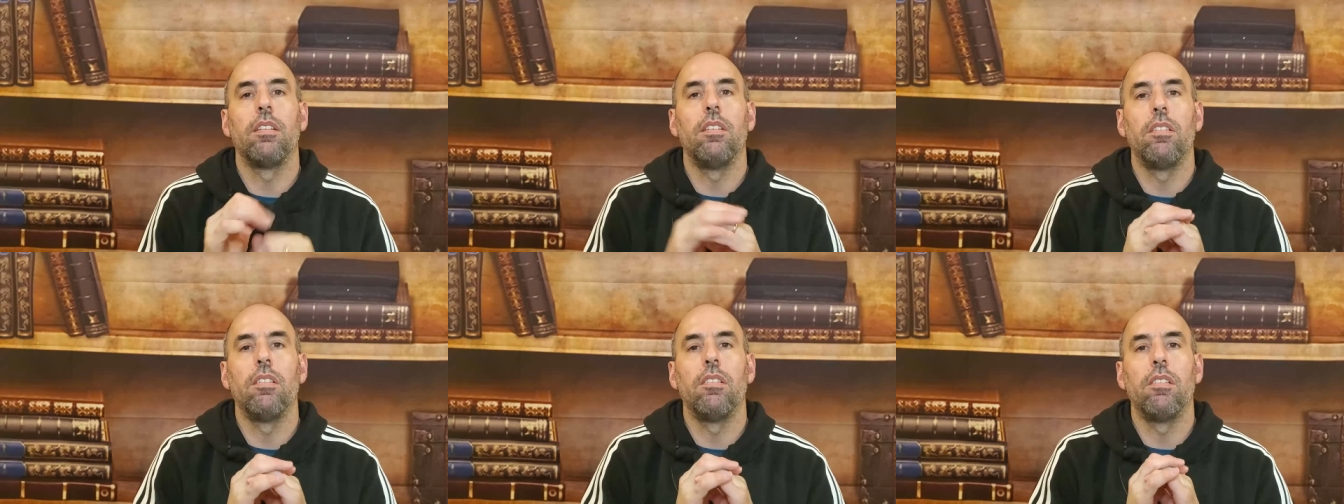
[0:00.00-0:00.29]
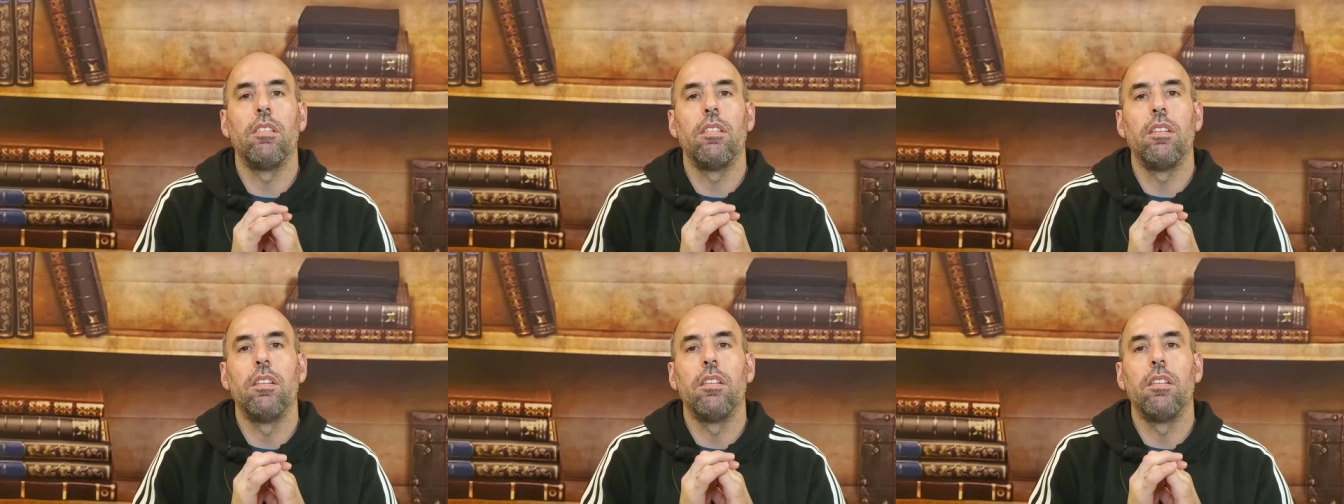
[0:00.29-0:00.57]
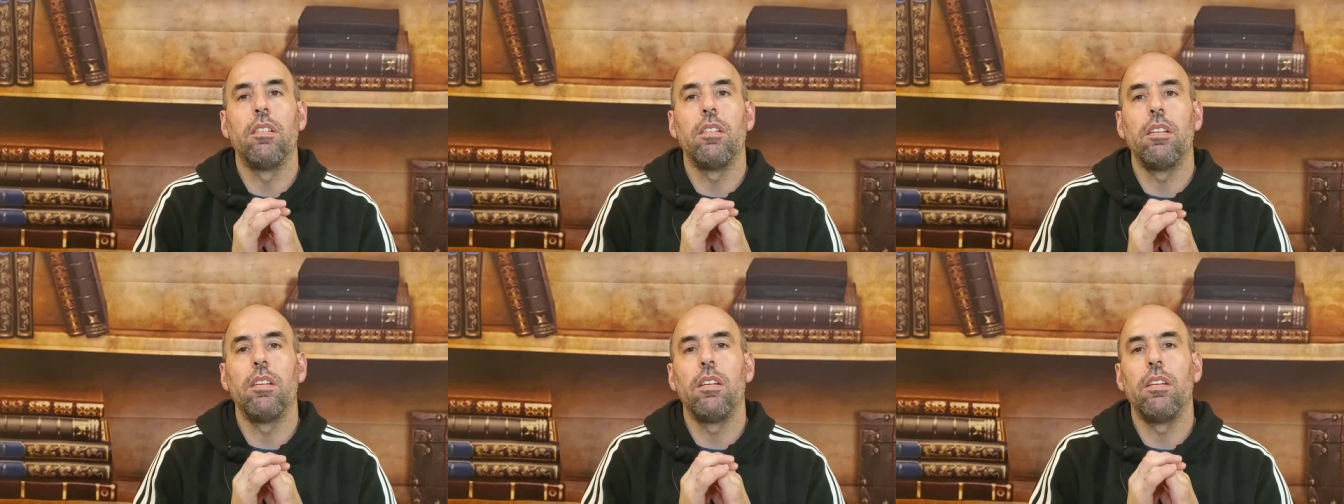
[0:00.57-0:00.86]

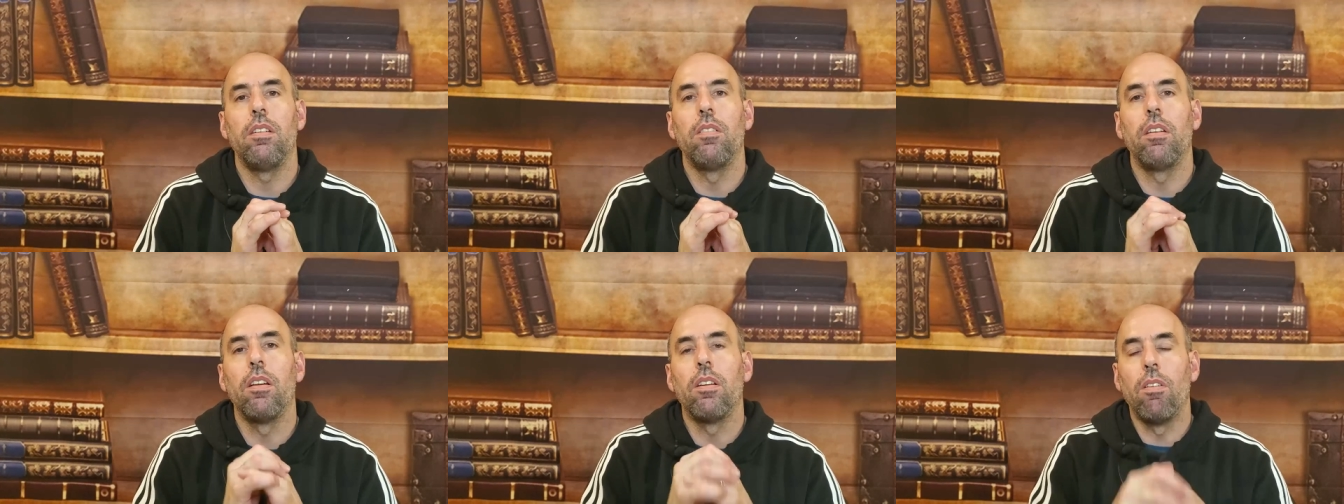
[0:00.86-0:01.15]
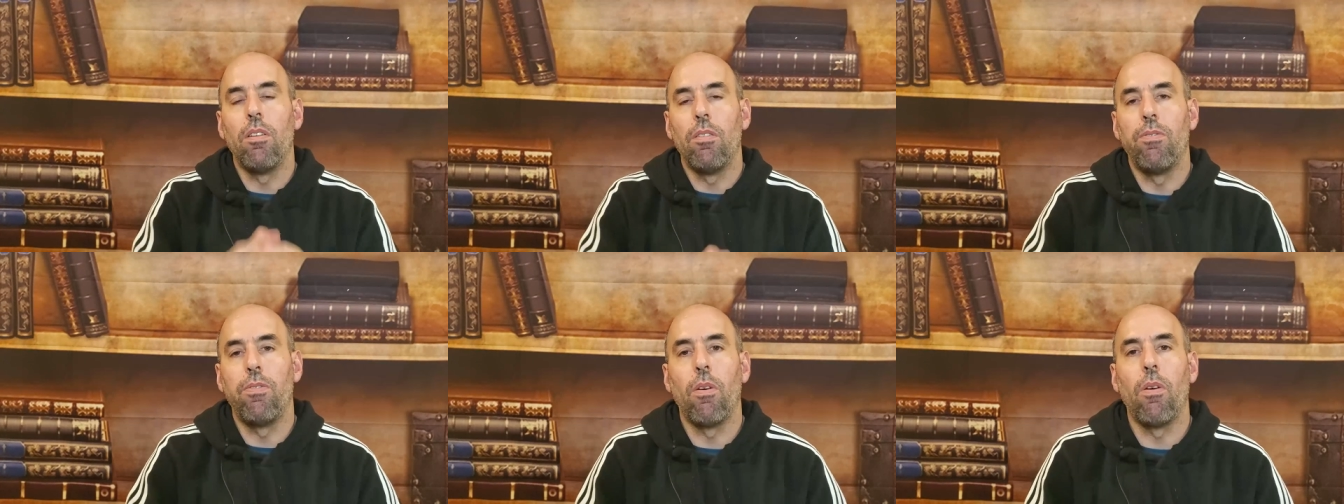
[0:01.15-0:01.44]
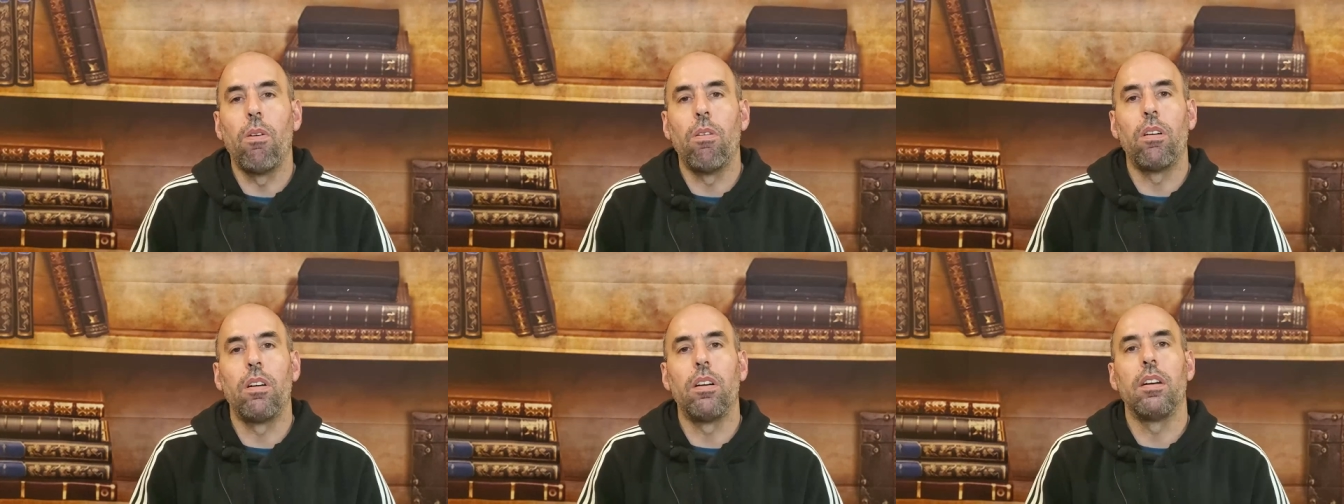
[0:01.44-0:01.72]
you, you can go
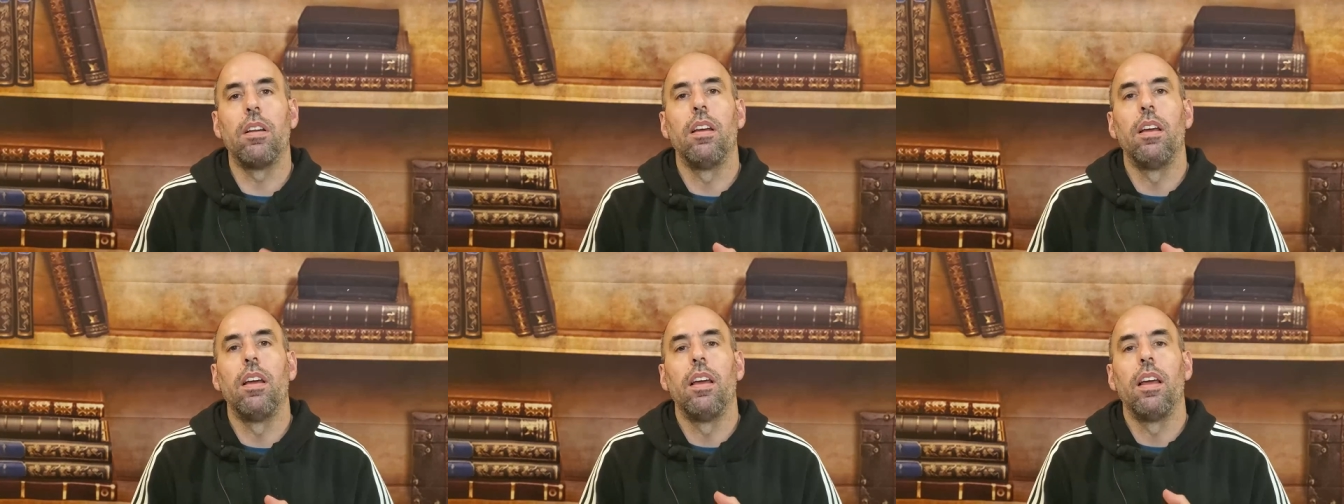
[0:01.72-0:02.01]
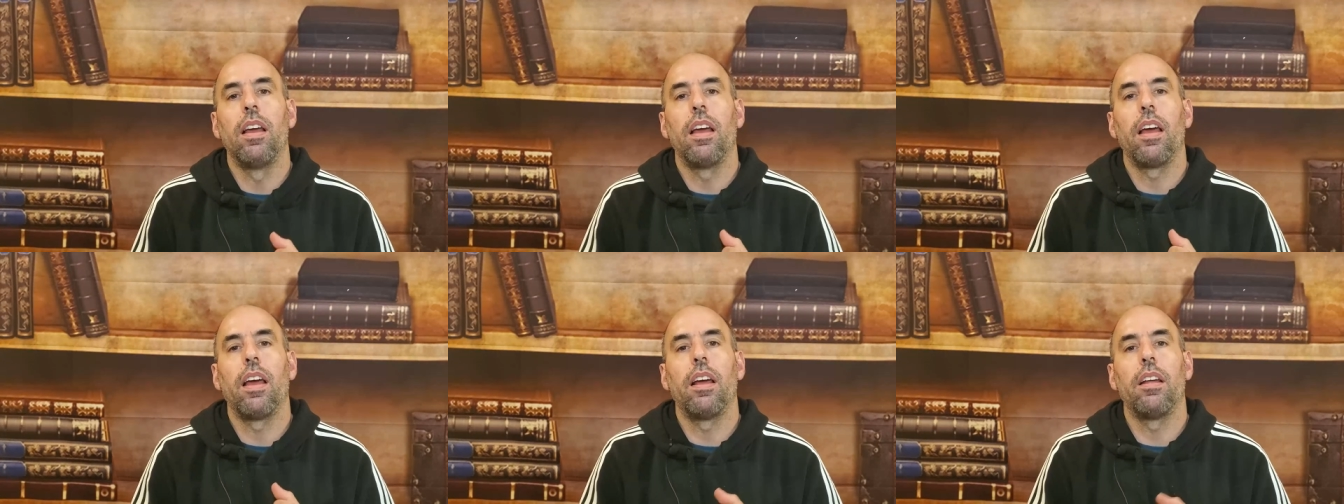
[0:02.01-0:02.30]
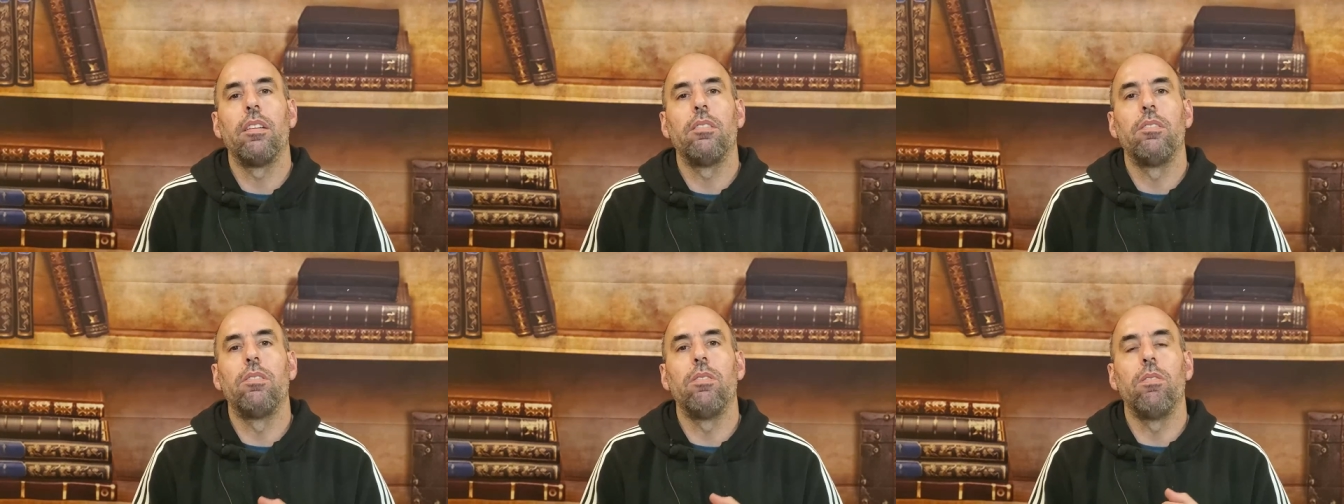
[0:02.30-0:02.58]
forward and
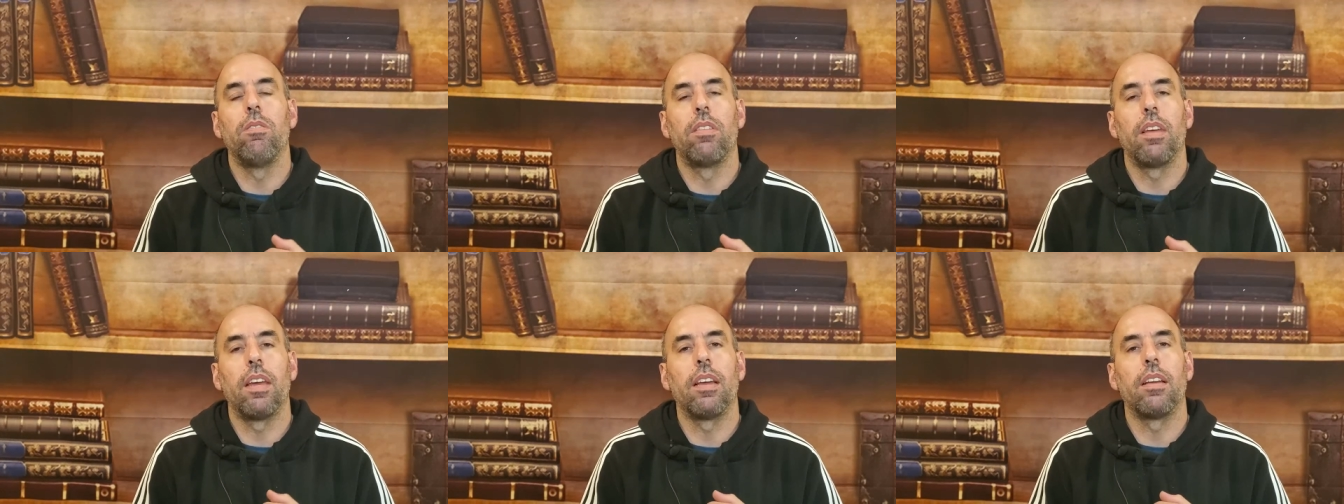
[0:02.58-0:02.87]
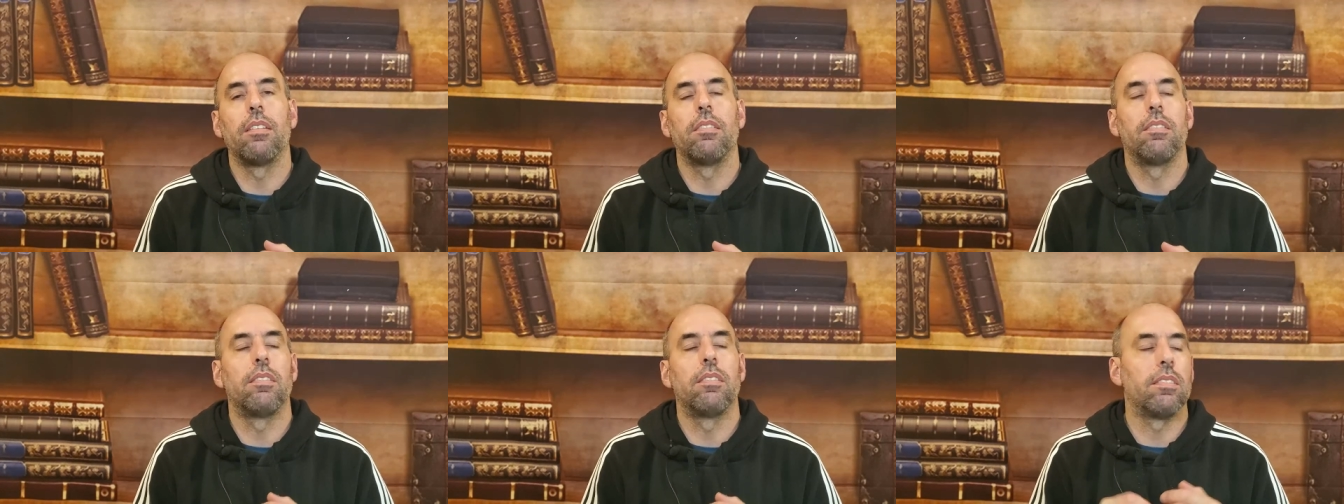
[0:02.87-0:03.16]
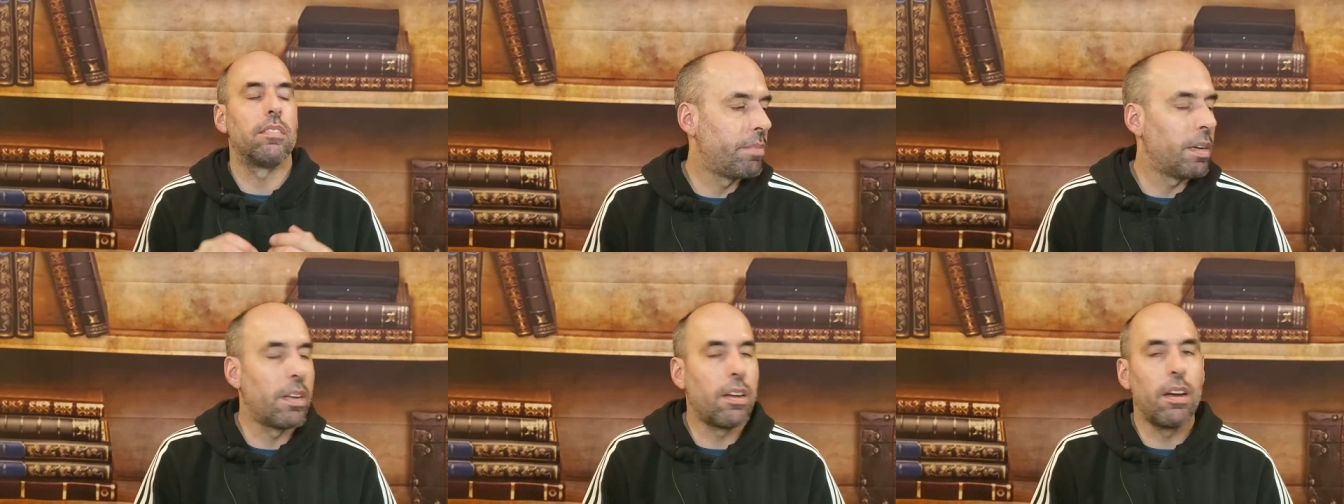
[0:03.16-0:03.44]
do things,
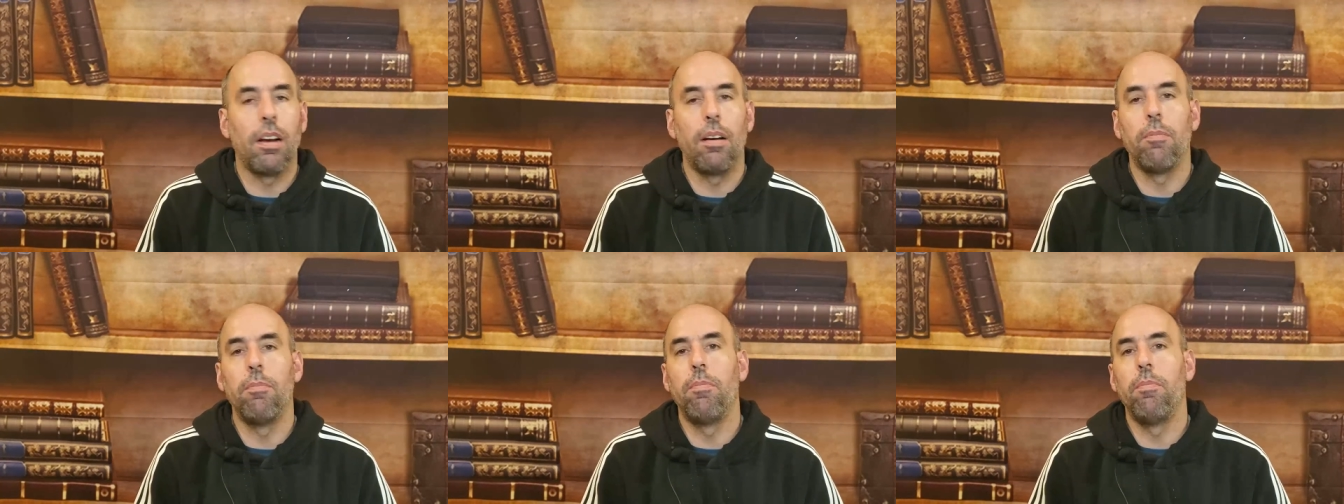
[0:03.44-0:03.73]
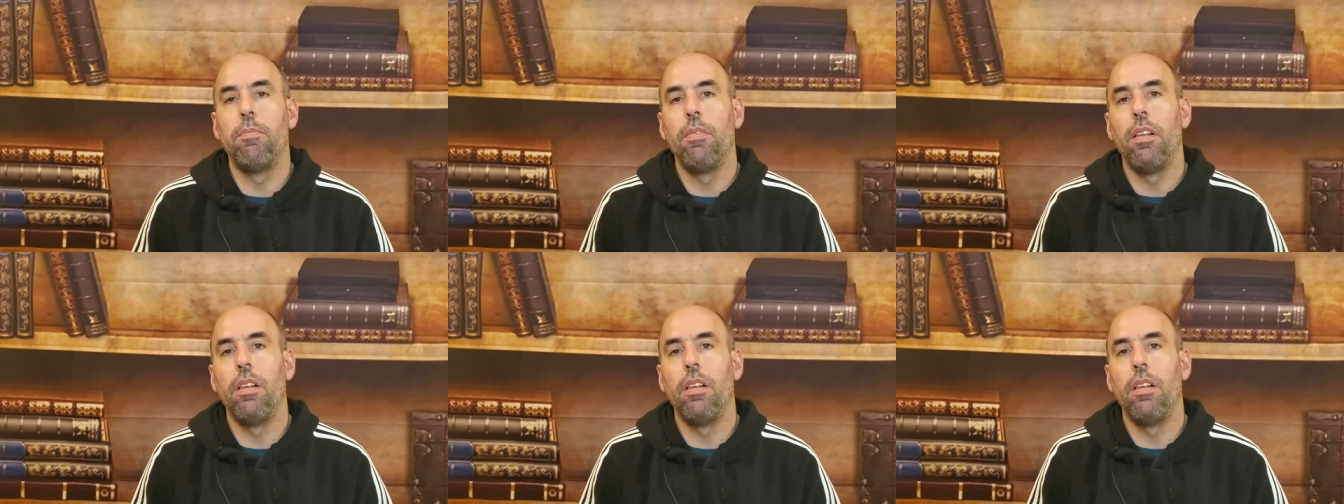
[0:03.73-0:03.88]
become